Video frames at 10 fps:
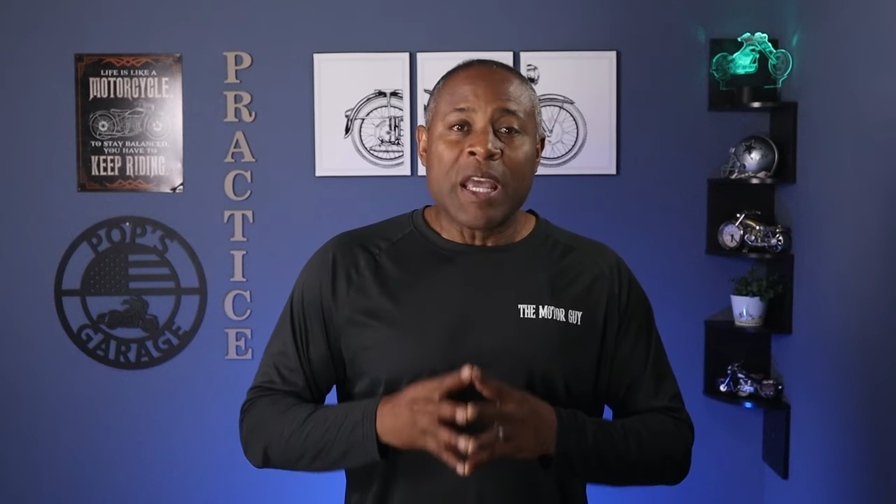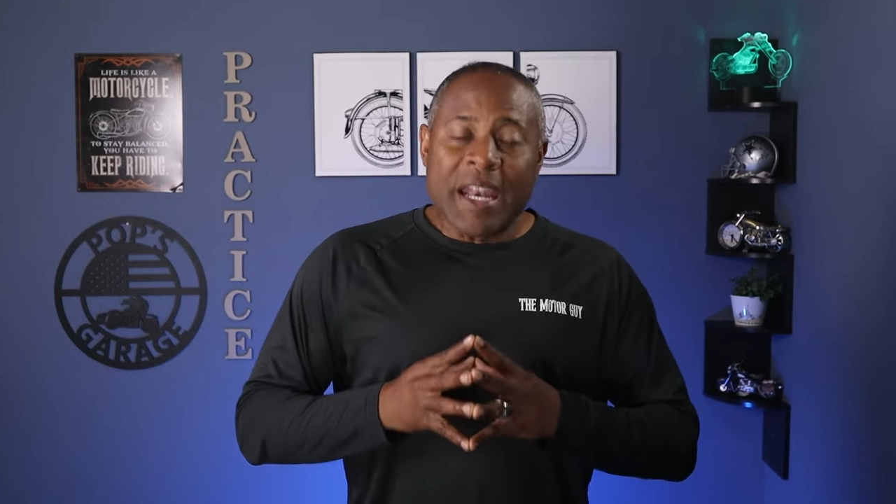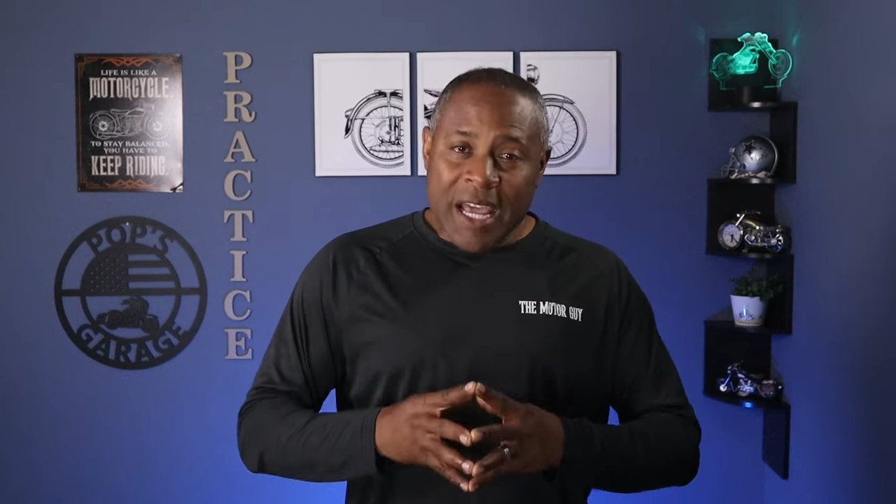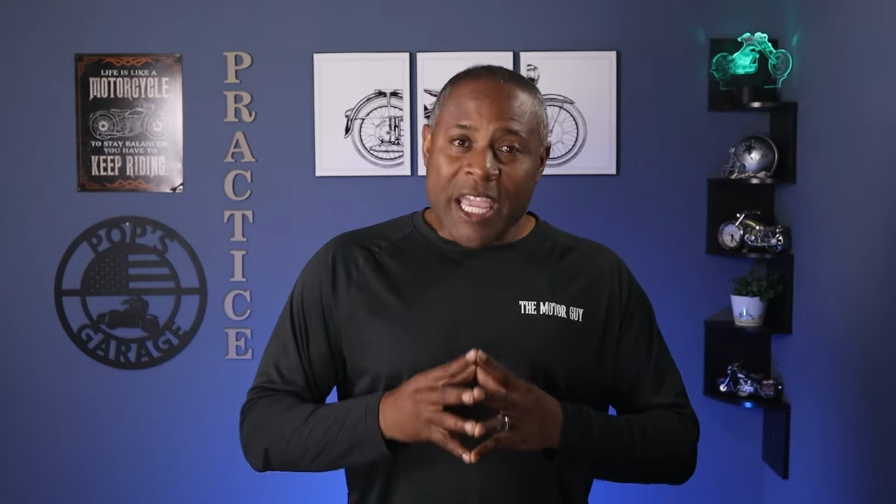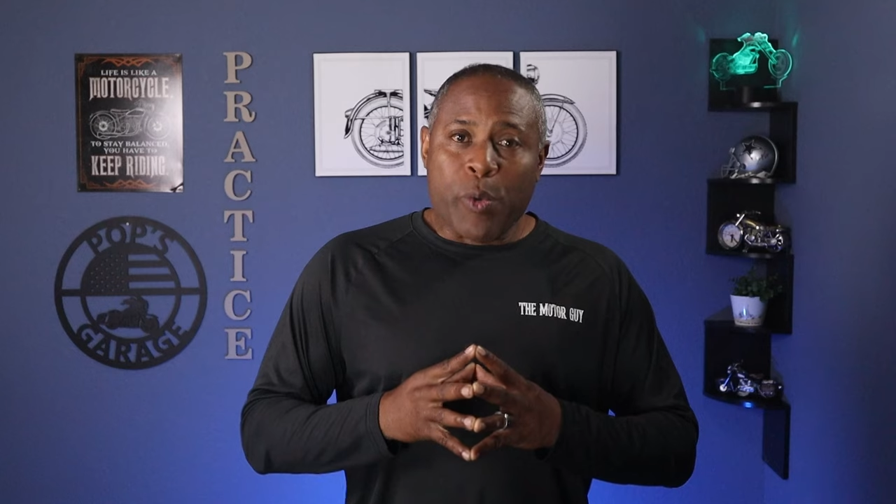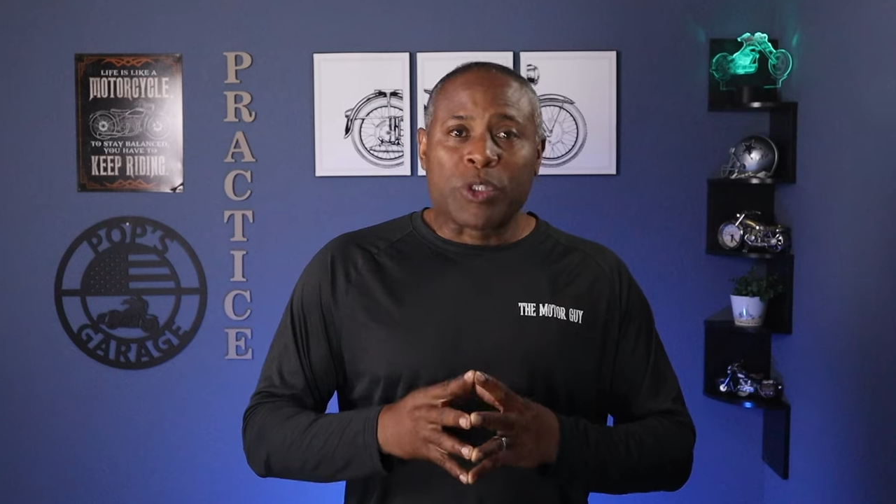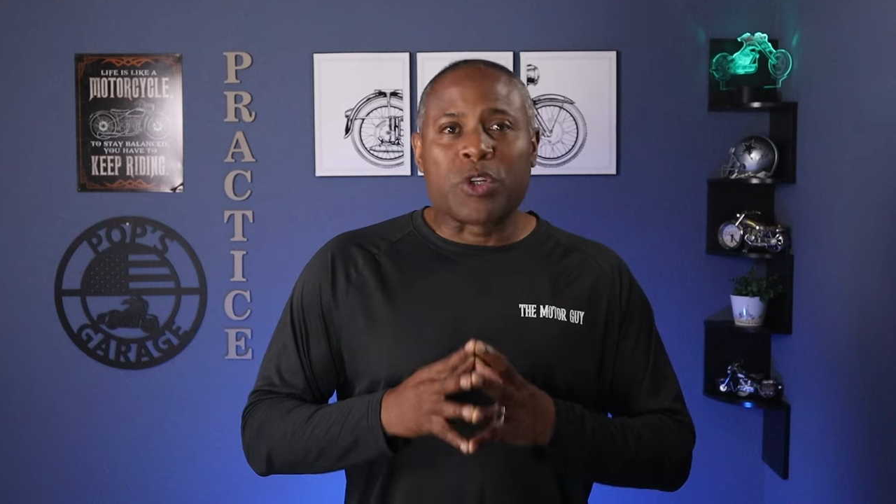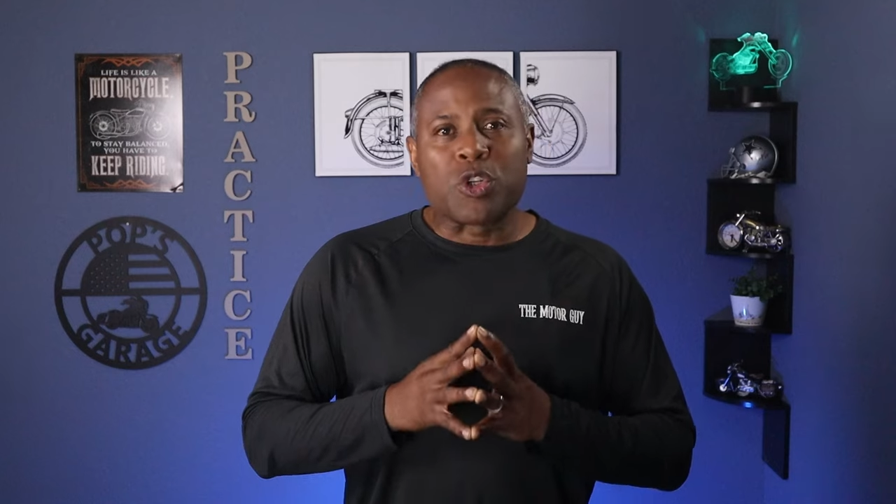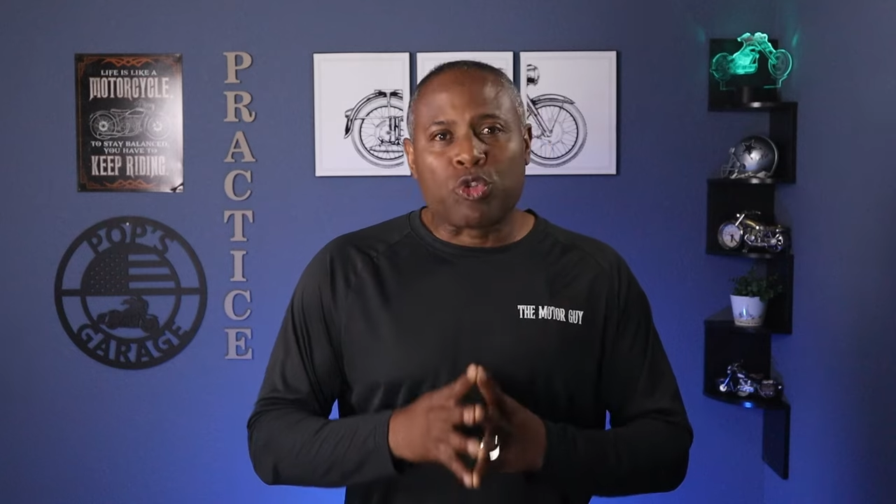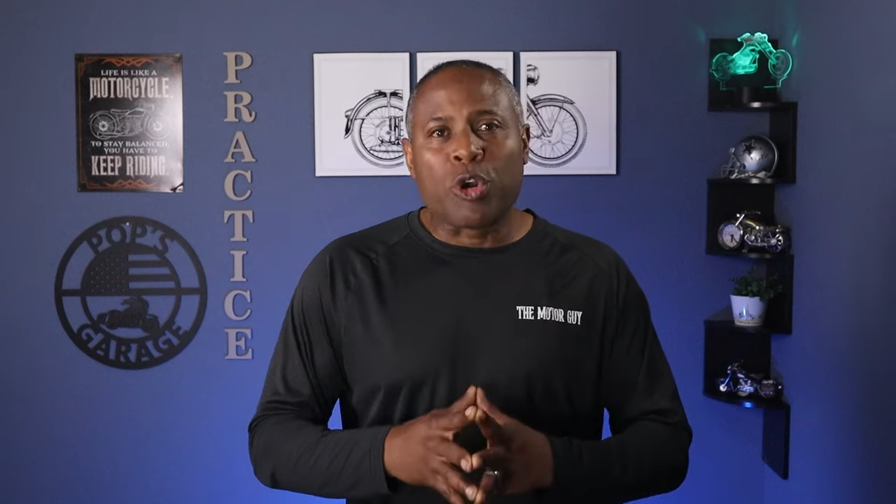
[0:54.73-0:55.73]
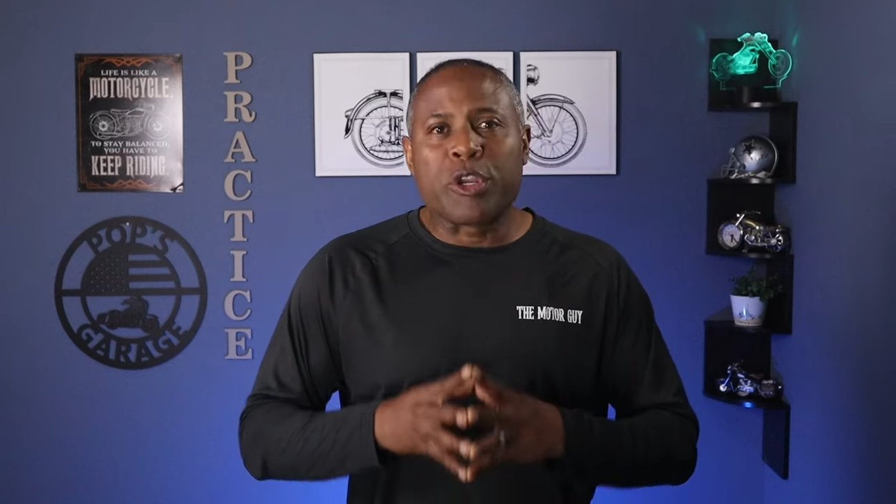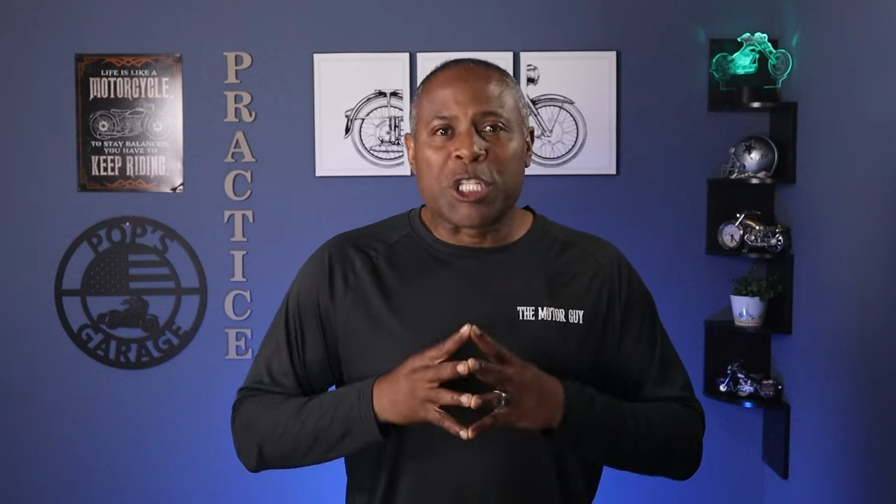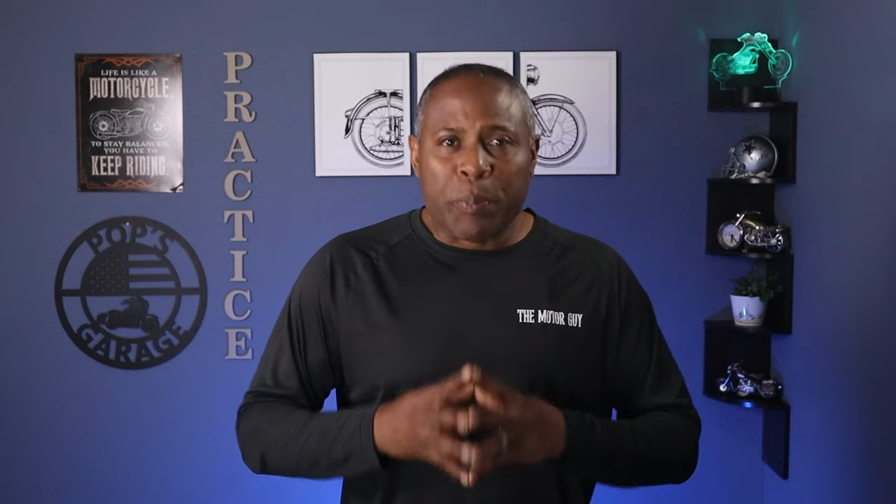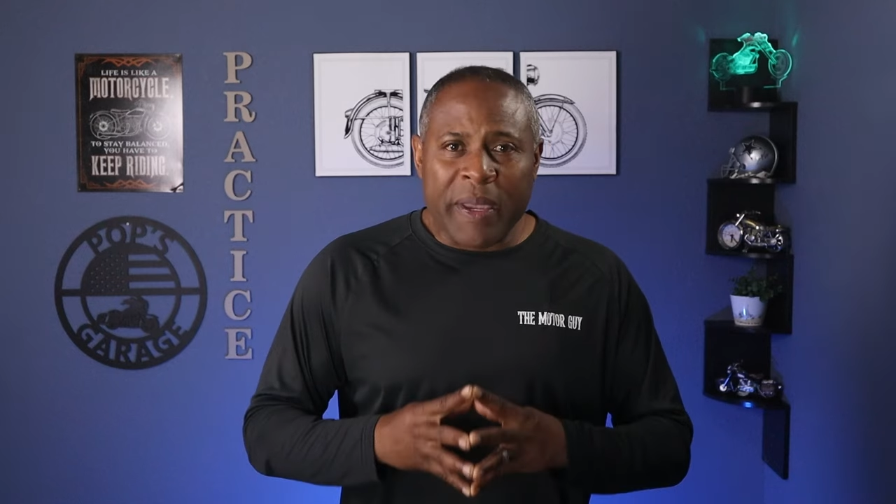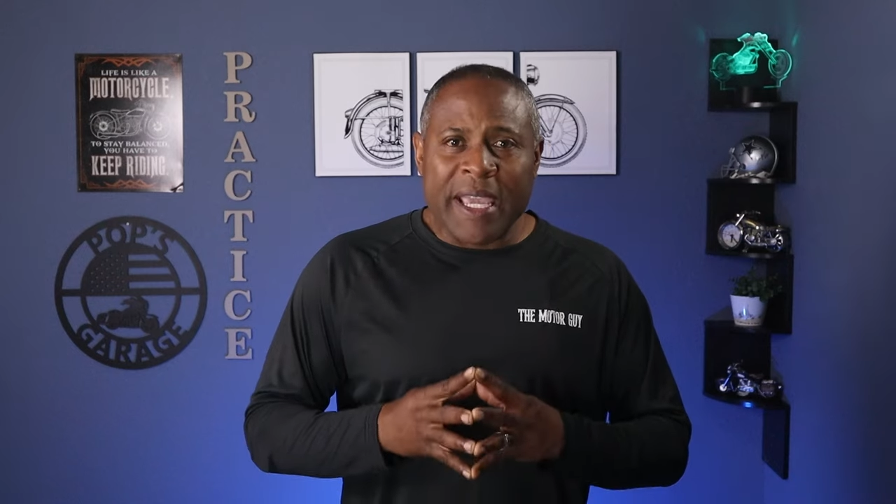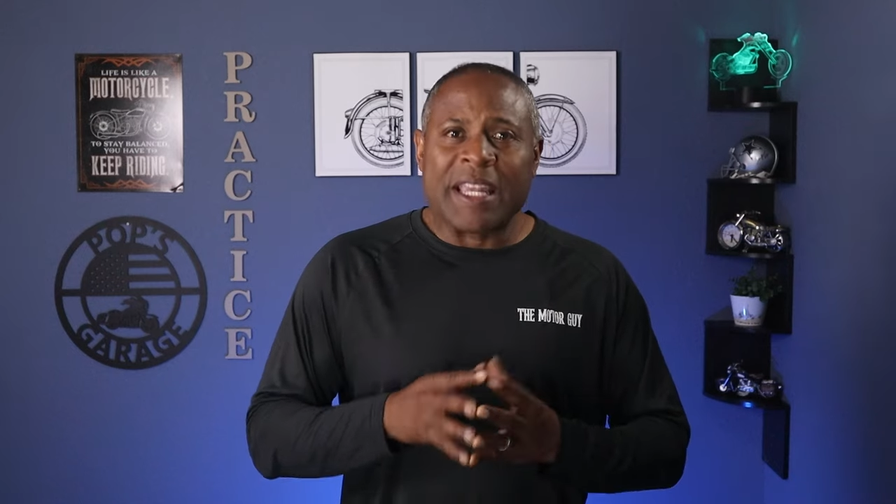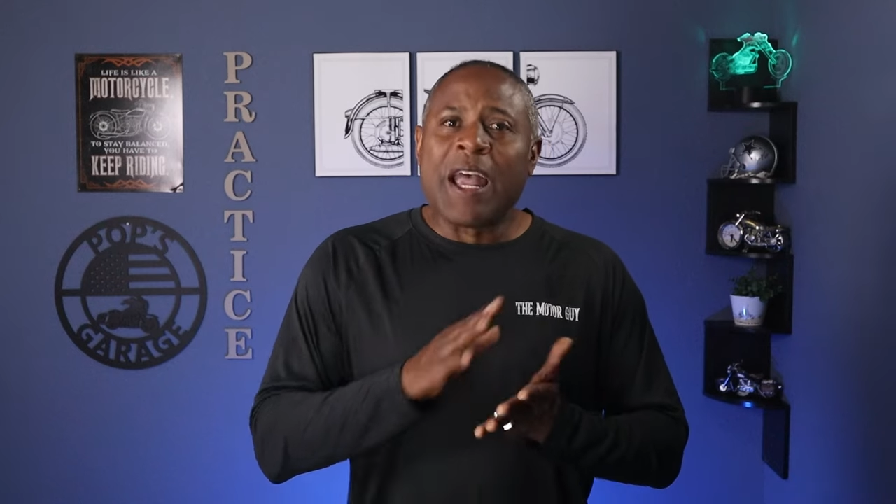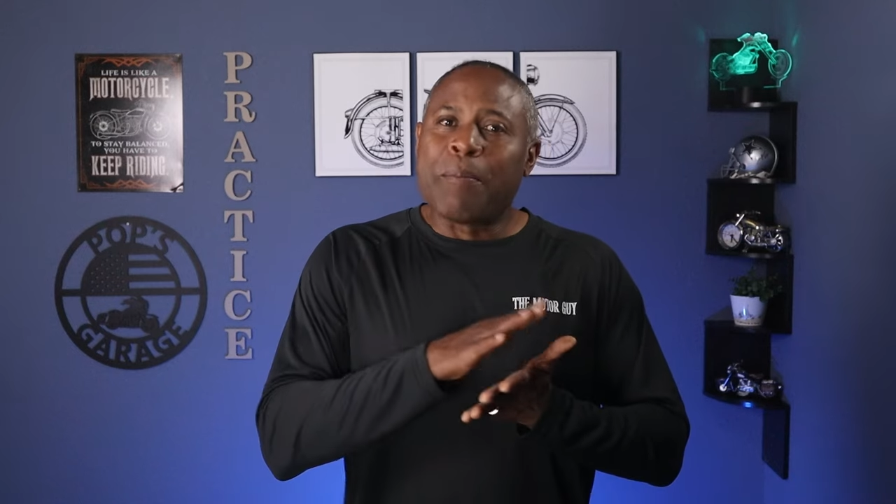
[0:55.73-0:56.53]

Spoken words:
Now you want to control your speed